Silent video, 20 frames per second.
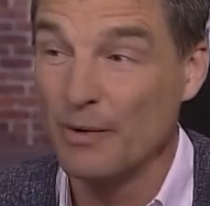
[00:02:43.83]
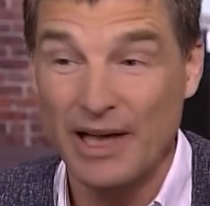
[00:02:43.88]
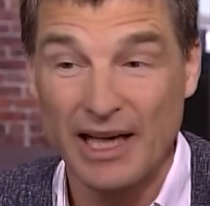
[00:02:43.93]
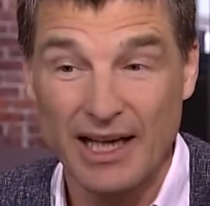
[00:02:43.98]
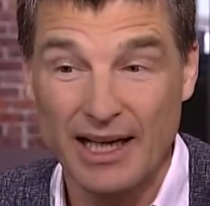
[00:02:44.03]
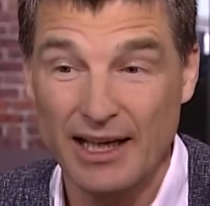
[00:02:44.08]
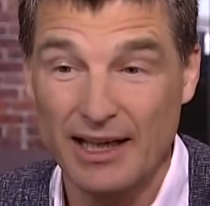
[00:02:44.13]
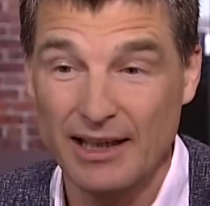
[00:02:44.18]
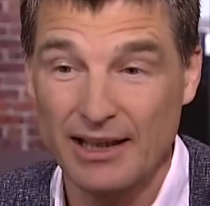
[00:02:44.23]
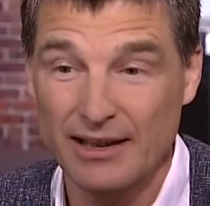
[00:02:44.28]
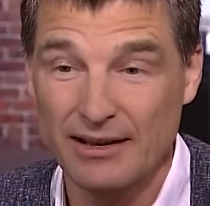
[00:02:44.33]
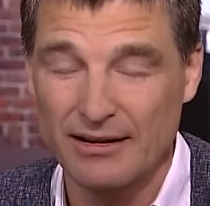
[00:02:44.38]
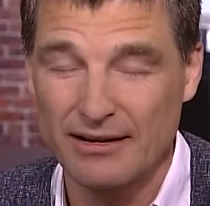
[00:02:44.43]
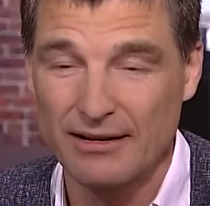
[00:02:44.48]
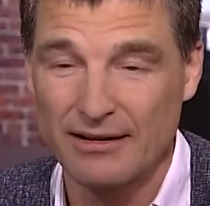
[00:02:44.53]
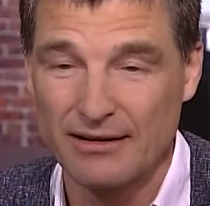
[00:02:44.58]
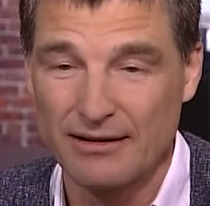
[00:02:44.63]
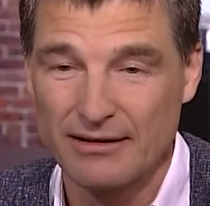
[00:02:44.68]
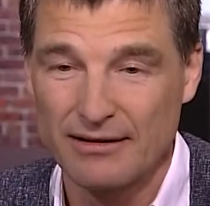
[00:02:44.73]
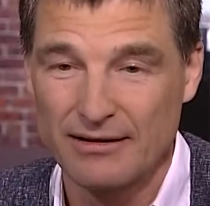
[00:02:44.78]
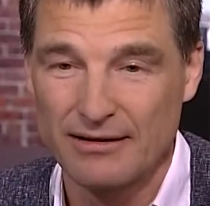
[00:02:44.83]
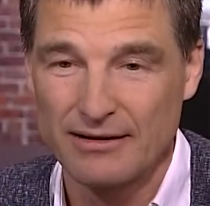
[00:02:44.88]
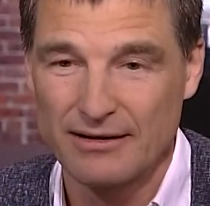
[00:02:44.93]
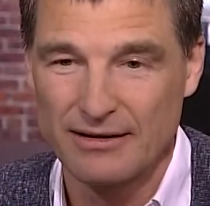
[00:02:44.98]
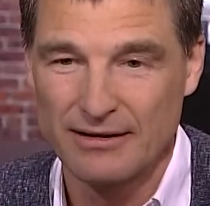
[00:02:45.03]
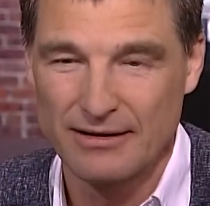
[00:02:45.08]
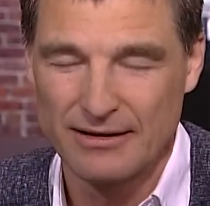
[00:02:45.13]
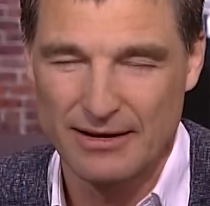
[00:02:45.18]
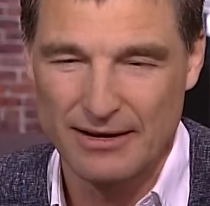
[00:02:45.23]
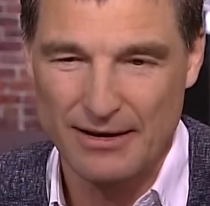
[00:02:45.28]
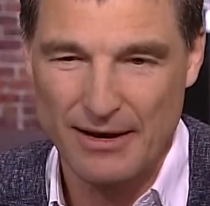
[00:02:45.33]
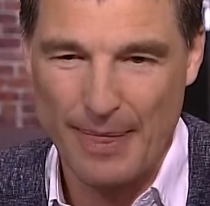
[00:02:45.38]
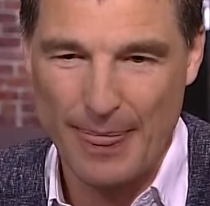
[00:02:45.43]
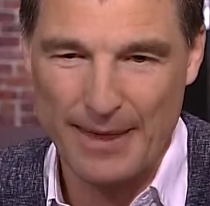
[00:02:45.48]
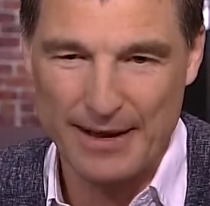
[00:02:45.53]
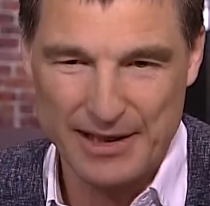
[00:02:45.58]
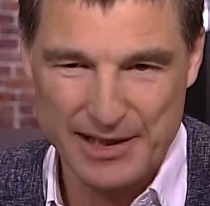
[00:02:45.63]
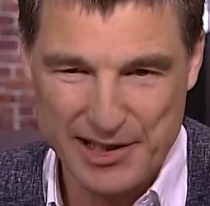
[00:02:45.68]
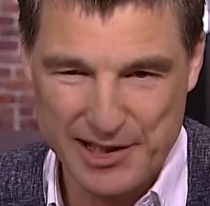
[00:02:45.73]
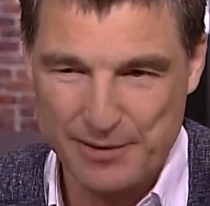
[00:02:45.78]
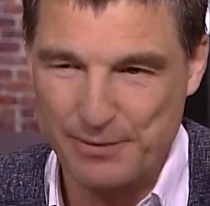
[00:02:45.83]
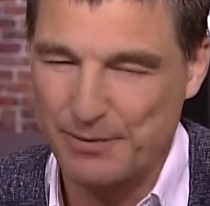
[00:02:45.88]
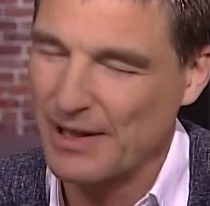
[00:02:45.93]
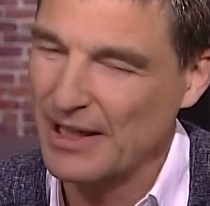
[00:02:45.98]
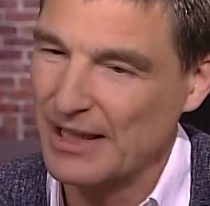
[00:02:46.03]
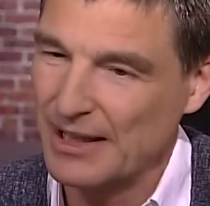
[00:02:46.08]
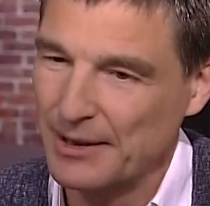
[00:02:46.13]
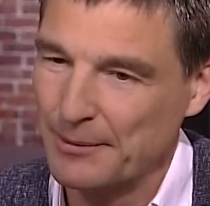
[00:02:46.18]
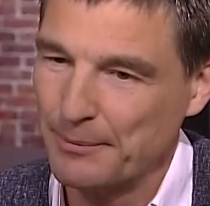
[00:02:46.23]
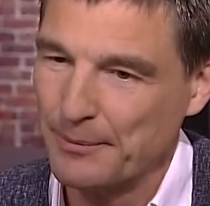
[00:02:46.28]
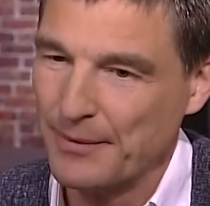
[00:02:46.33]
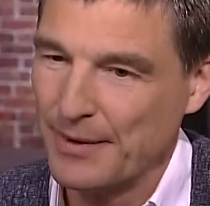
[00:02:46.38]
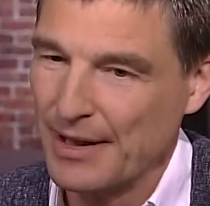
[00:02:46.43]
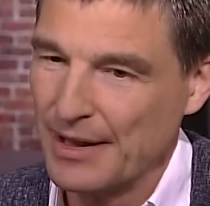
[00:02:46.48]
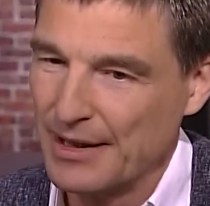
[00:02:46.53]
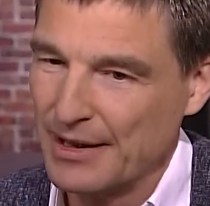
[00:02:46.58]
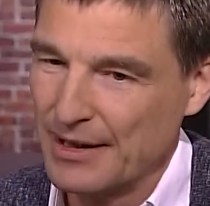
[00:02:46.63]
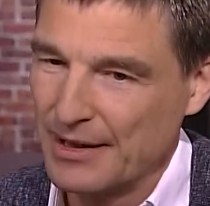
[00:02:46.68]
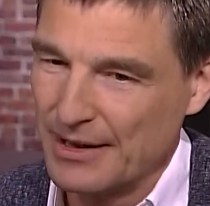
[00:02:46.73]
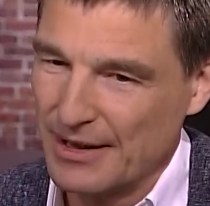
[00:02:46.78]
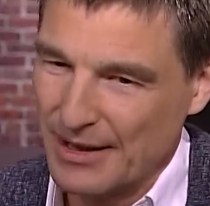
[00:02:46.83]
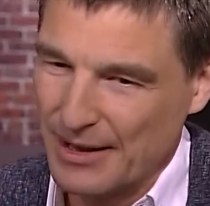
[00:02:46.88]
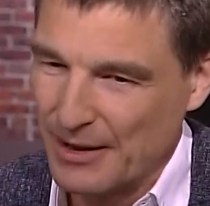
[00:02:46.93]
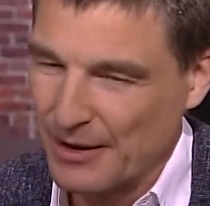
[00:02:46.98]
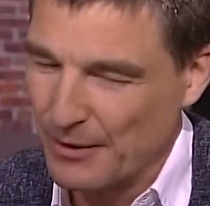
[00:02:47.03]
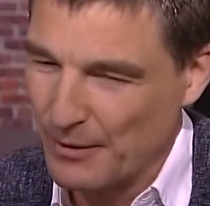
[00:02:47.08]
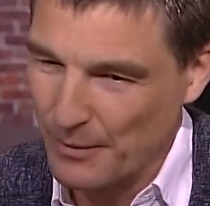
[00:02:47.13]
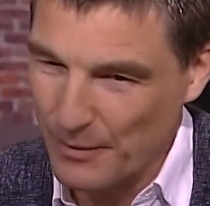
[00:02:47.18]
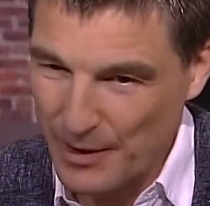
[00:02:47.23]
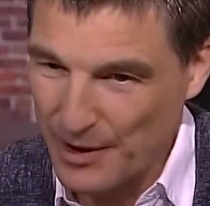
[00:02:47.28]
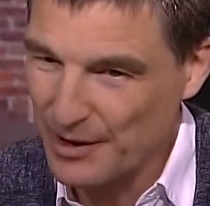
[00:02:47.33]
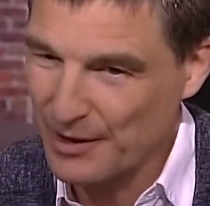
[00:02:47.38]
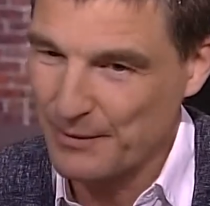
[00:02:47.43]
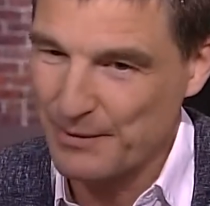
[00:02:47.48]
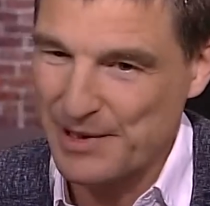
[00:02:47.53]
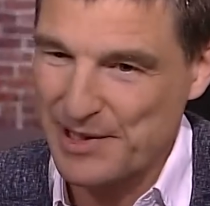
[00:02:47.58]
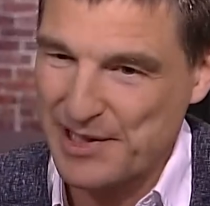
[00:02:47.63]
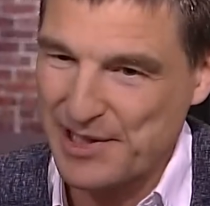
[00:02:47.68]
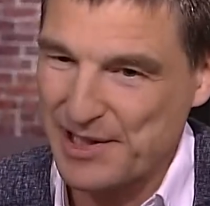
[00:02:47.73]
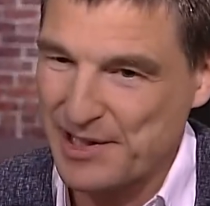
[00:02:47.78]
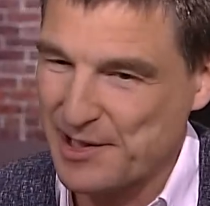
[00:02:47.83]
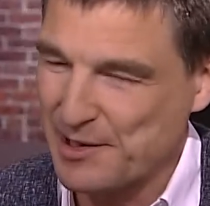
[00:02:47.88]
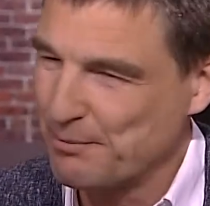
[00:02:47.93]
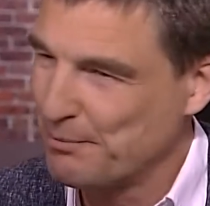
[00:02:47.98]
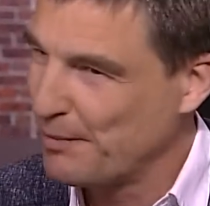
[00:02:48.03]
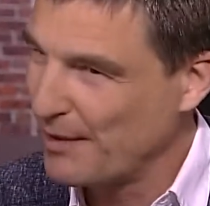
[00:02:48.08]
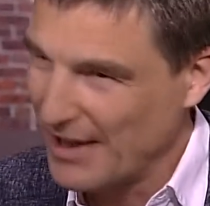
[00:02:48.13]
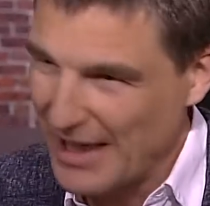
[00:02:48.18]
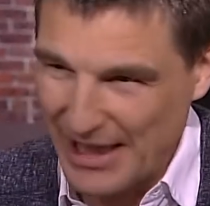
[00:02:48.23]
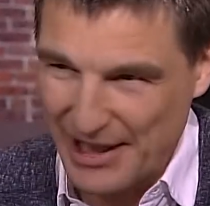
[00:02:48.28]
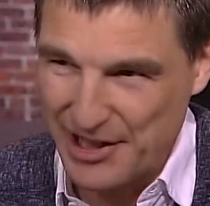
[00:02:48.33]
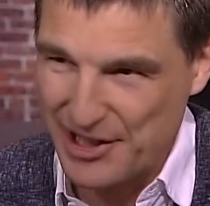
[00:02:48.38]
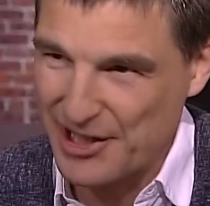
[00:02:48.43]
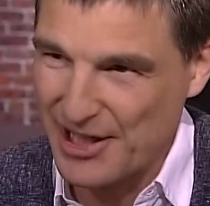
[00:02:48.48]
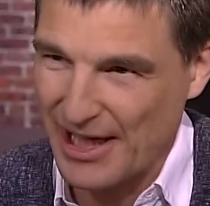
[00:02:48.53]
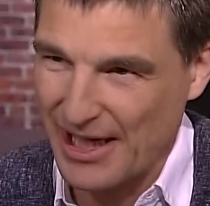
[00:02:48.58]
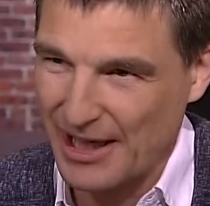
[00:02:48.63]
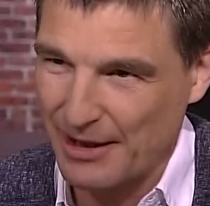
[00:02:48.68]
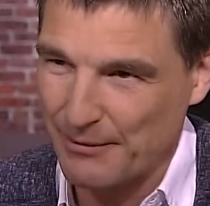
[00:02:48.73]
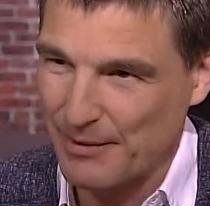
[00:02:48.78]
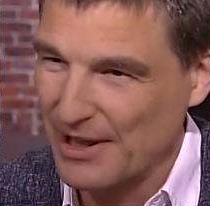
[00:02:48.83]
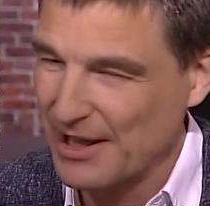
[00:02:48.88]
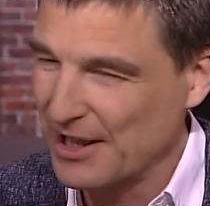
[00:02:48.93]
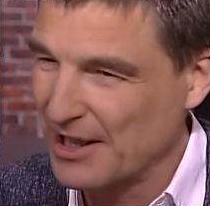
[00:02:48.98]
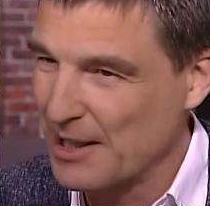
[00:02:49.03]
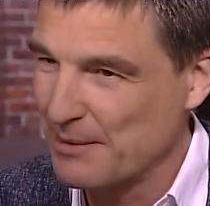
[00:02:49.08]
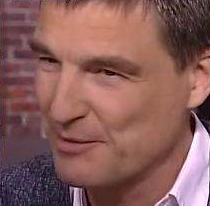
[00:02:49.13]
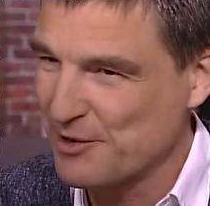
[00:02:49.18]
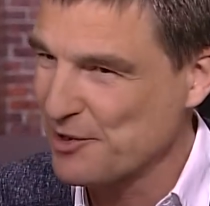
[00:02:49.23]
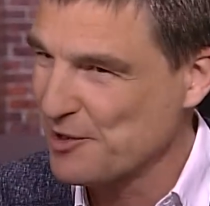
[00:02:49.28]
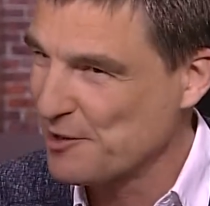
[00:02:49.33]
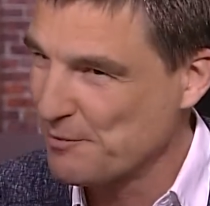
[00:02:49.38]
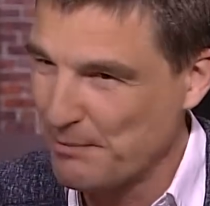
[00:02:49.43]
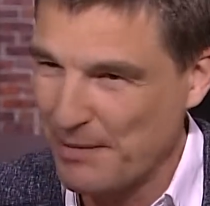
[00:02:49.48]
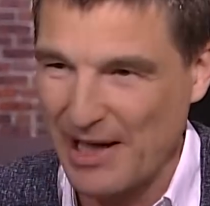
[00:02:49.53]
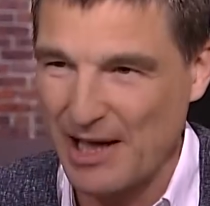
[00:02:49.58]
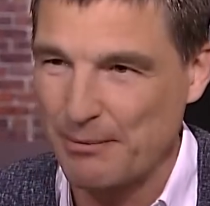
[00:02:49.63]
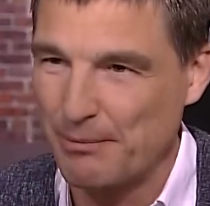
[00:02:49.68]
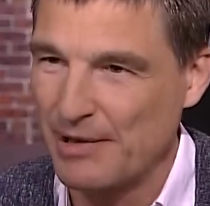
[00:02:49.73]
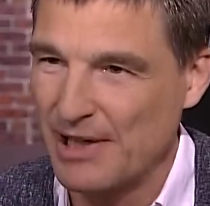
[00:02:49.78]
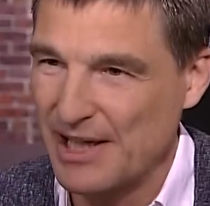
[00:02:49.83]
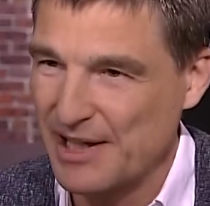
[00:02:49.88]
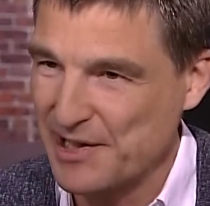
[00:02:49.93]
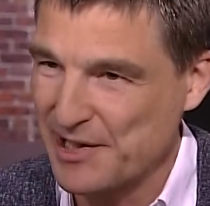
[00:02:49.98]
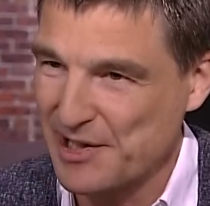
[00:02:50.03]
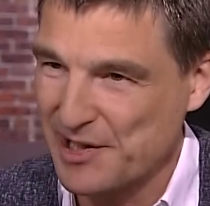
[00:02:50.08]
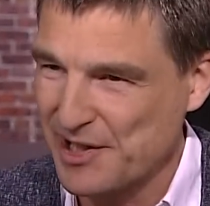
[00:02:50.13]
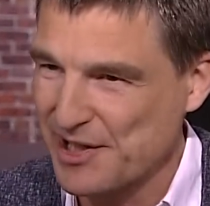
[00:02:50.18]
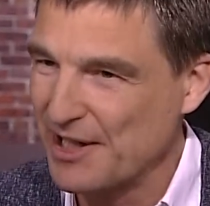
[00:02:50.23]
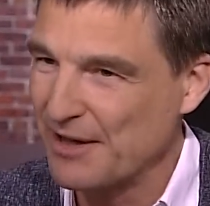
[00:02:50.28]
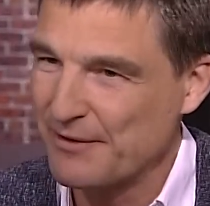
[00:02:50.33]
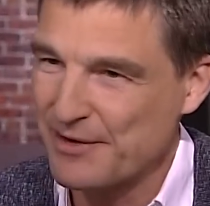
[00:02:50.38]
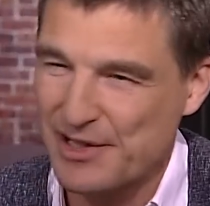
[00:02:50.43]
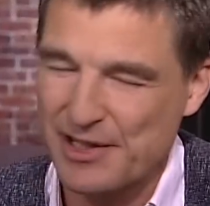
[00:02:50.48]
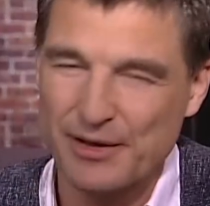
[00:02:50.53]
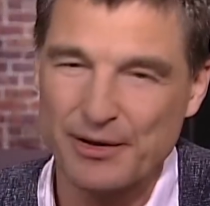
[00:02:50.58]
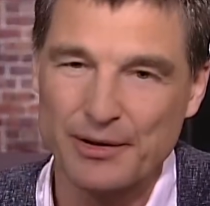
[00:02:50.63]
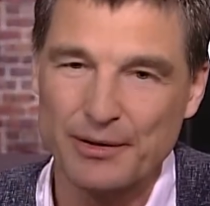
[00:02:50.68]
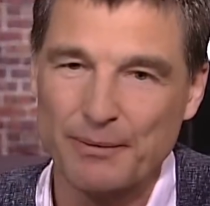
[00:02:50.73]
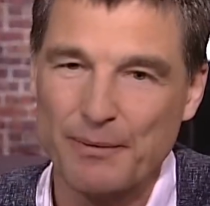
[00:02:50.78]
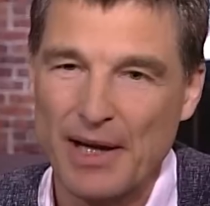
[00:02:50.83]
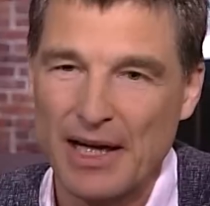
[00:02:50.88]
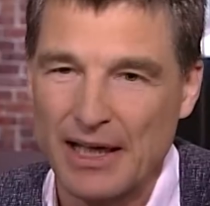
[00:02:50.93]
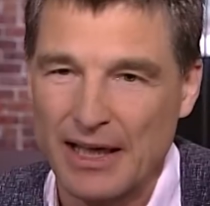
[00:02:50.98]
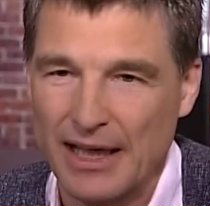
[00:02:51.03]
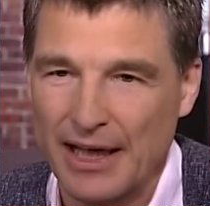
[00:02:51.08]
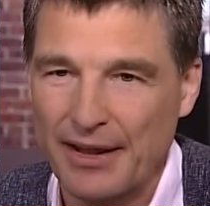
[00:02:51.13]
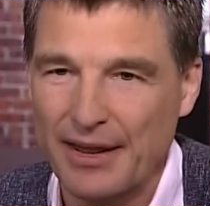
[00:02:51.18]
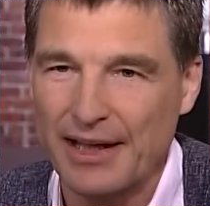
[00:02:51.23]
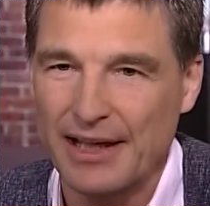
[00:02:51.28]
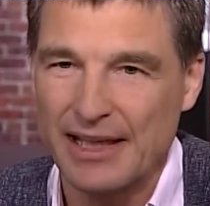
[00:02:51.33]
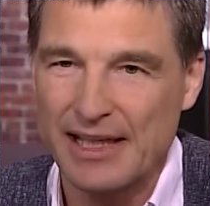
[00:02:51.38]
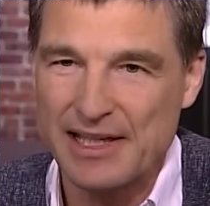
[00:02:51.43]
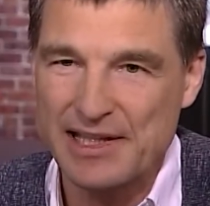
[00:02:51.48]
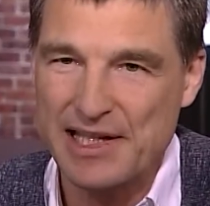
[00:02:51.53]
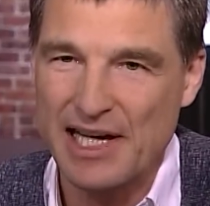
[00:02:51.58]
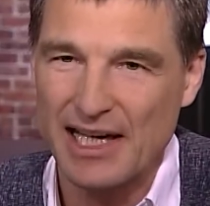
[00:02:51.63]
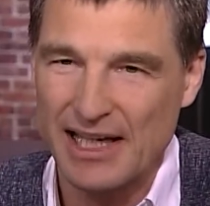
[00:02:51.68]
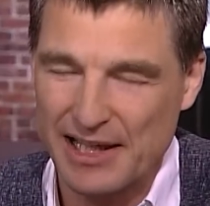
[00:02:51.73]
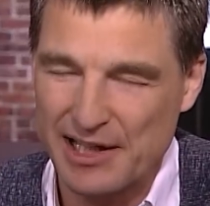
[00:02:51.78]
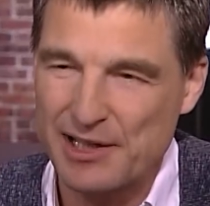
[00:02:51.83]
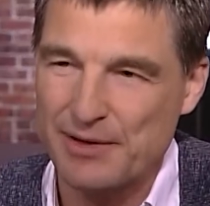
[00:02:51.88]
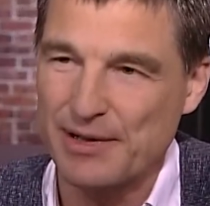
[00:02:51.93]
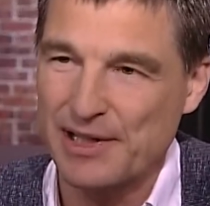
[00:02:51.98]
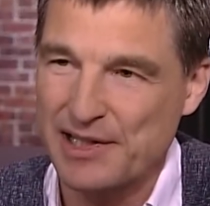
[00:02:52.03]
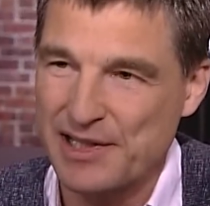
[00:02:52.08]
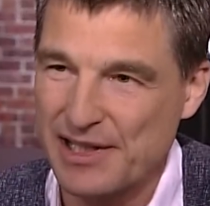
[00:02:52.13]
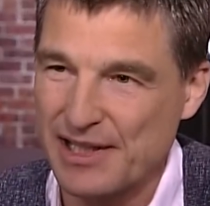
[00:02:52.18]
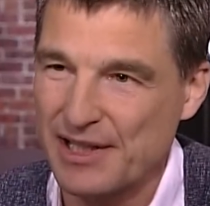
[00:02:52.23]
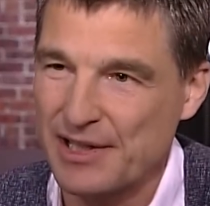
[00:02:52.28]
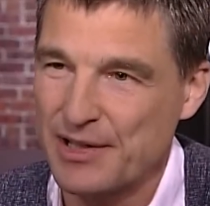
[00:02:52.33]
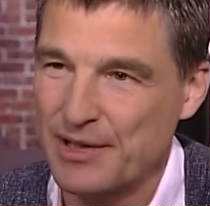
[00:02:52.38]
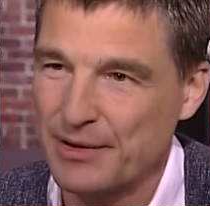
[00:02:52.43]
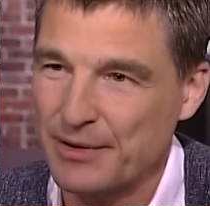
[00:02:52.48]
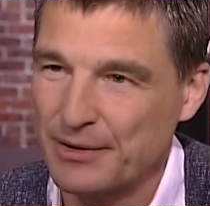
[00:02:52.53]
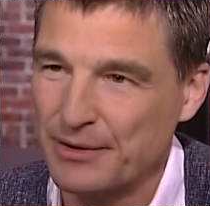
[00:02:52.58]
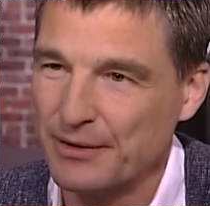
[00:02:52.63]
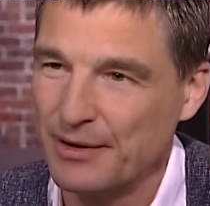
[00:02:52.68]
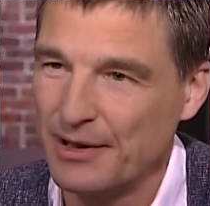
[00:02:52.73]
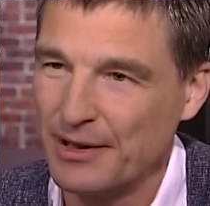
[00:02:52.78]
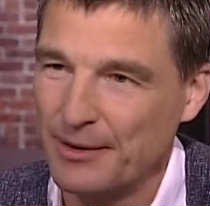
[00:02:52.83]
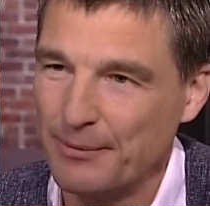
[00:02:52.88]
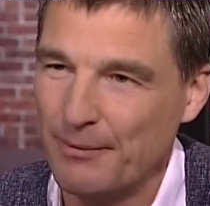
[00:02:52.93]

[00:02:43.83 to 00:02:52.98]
We can as well work with the supply chain when it comes to spare parts and stuff. So I think there's a high trust into